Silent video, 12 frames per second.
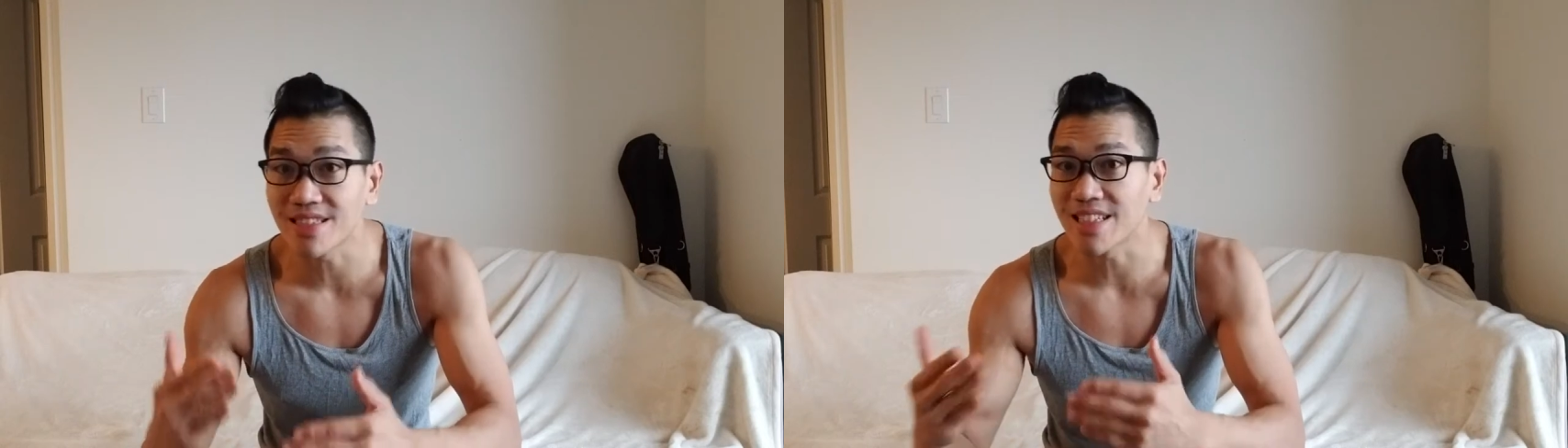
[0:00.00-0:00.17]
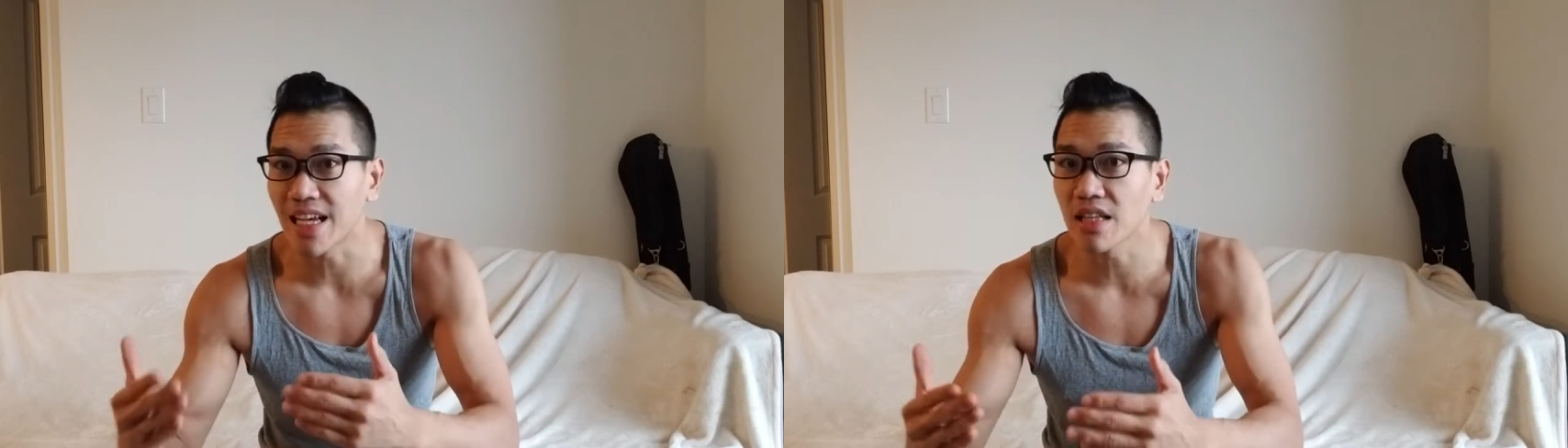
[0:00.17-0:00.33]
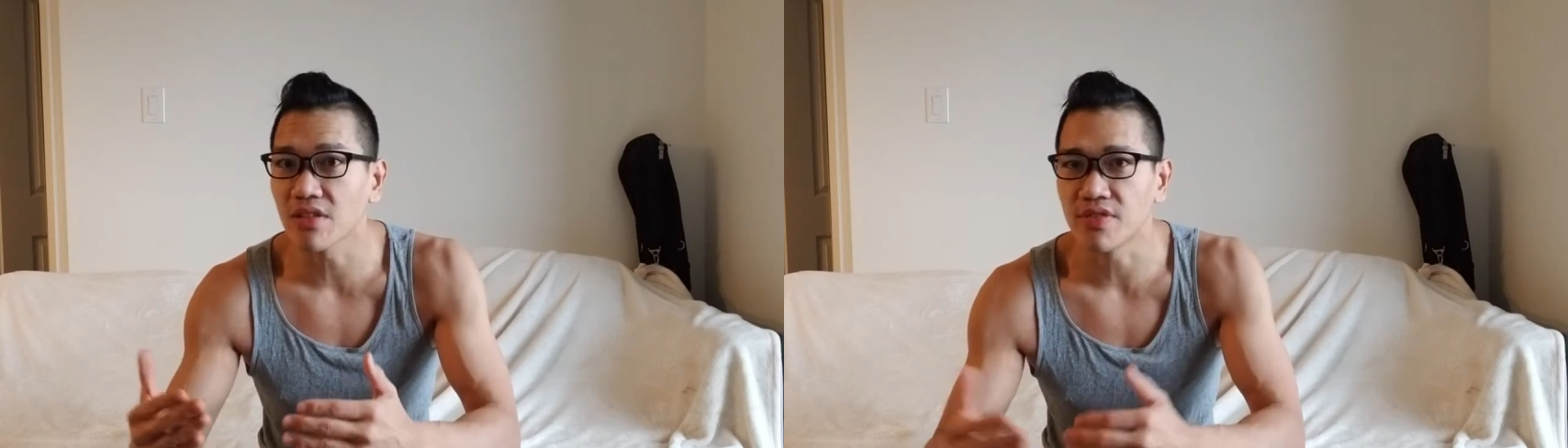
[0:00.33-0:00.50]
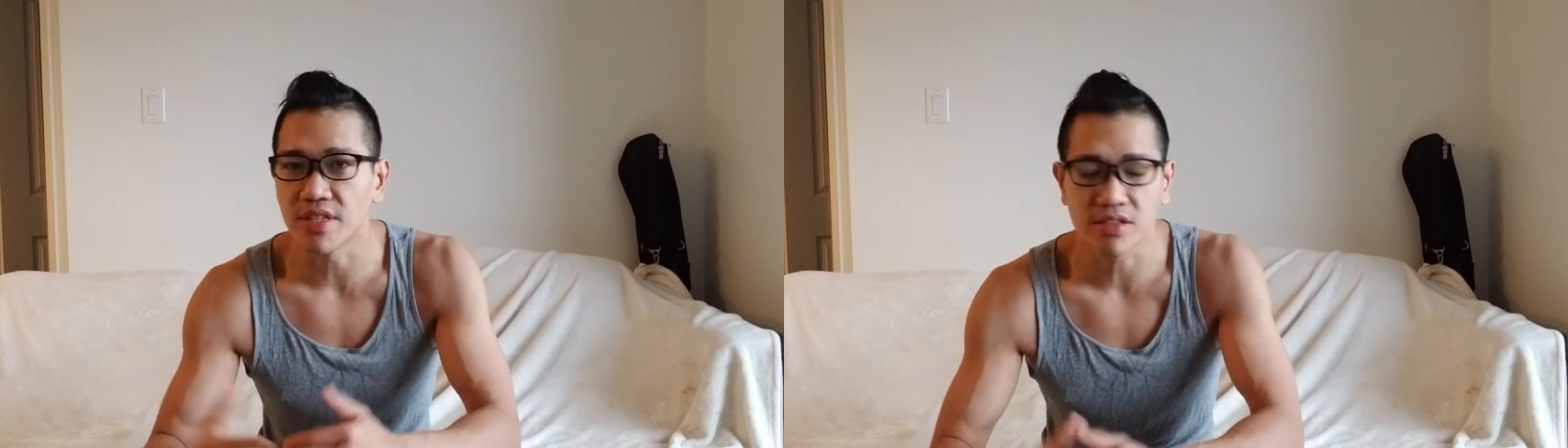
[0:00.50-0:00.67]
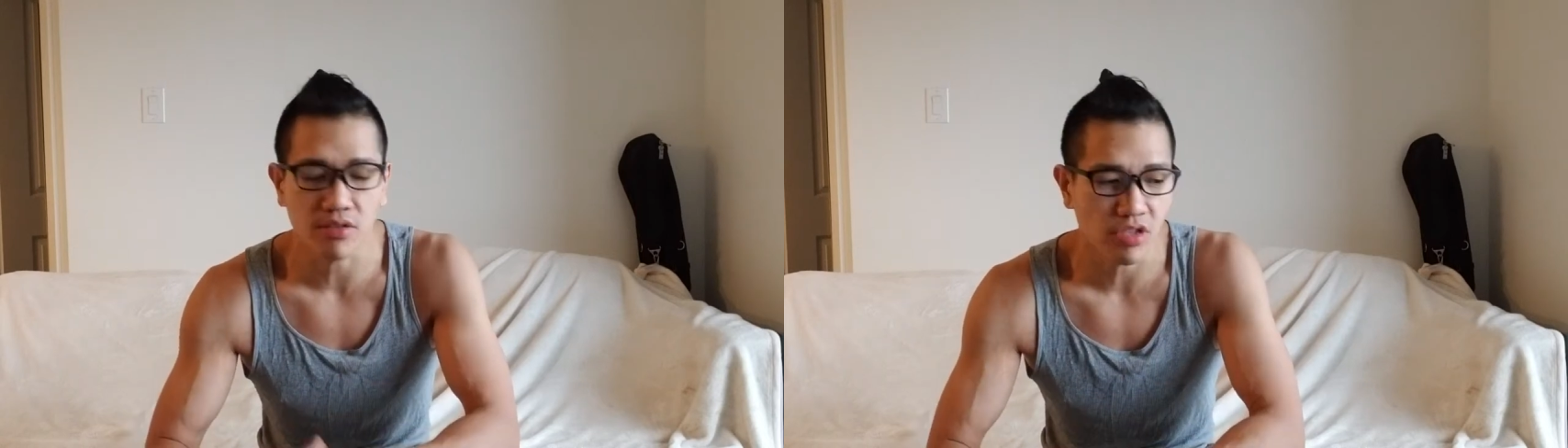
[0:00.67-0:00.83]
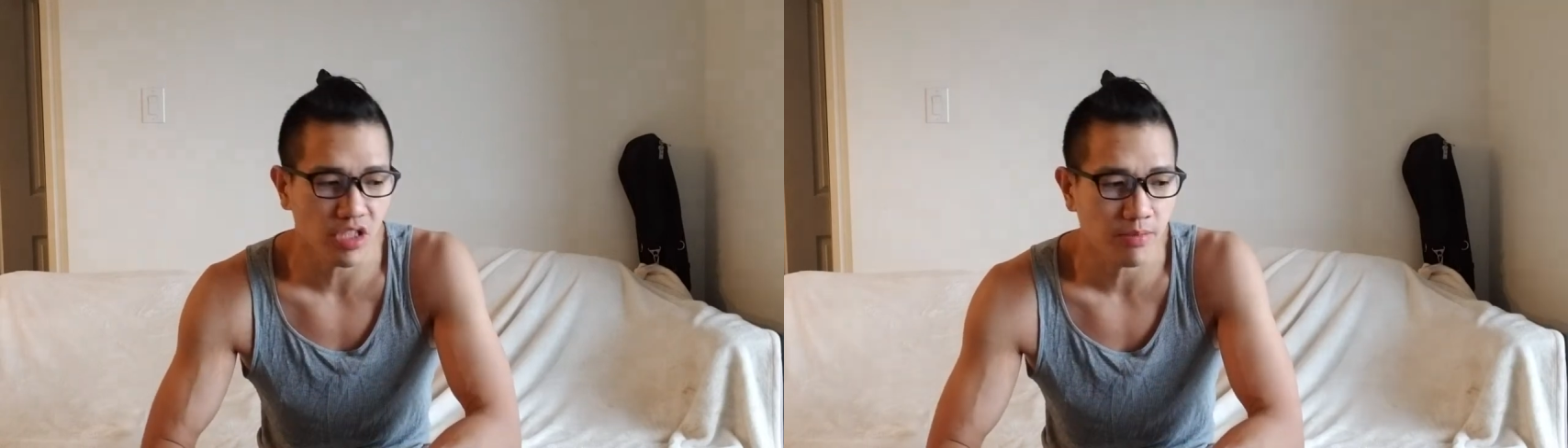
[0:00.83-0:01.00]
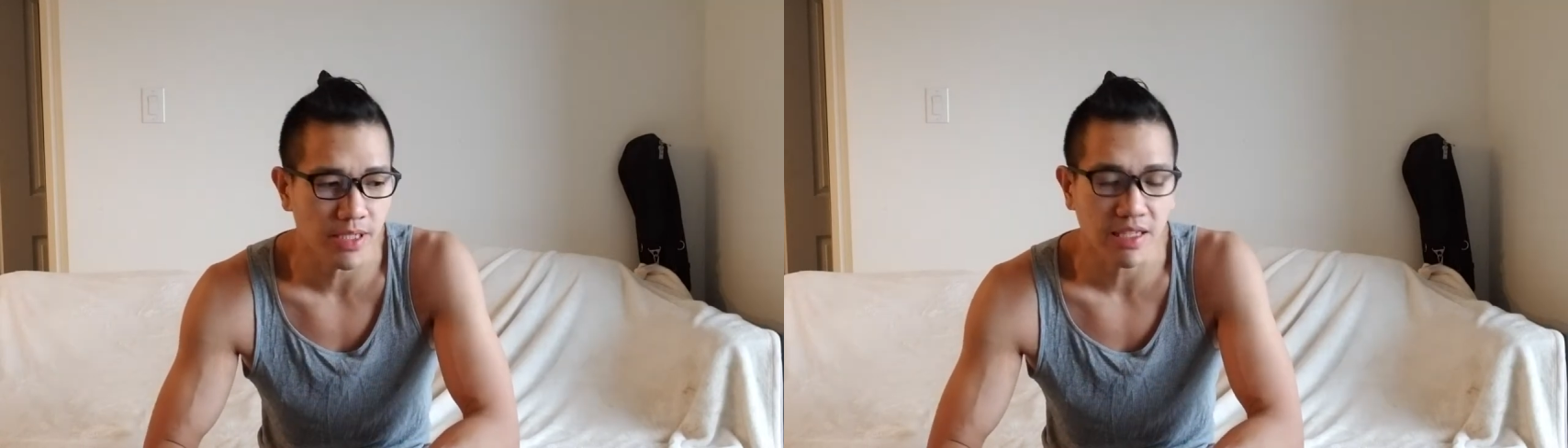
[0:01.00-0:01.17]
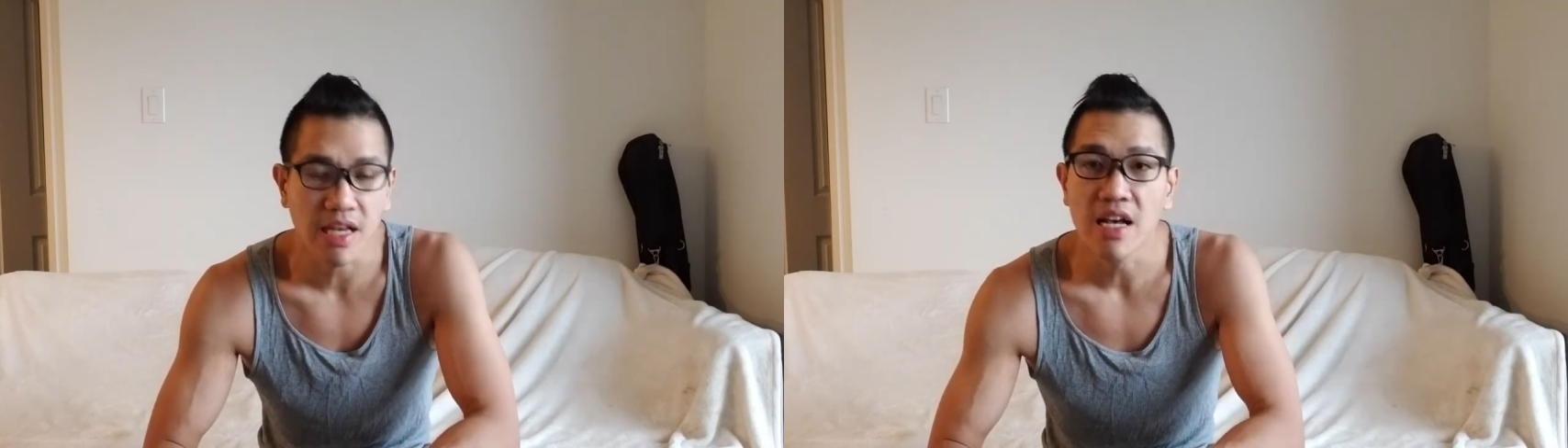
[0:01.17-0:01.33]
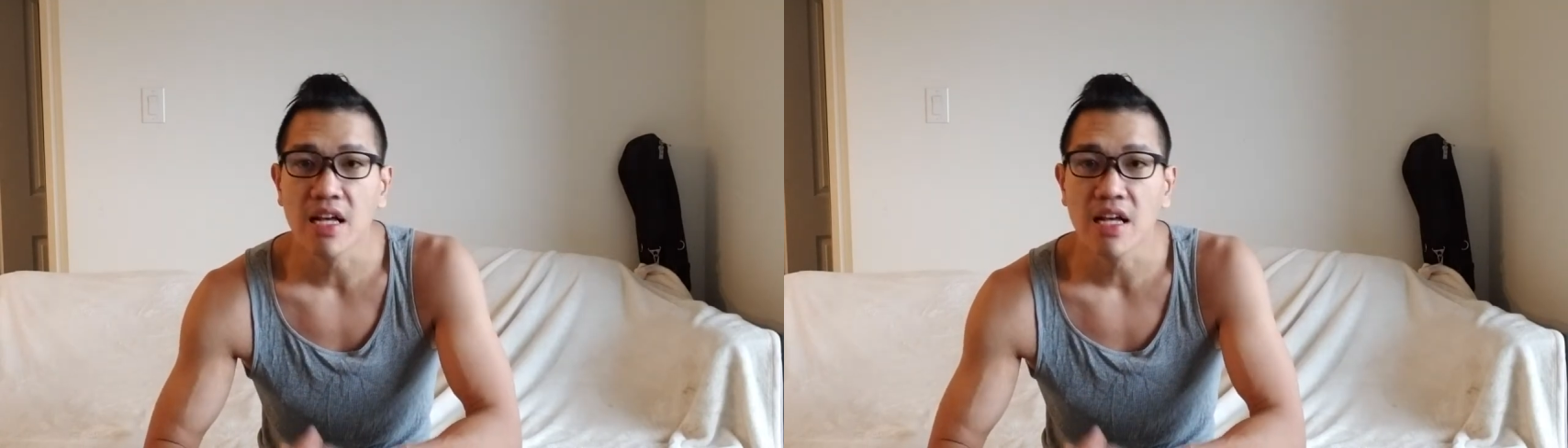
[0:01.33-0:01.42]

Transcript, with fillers: the elephant, so to speak.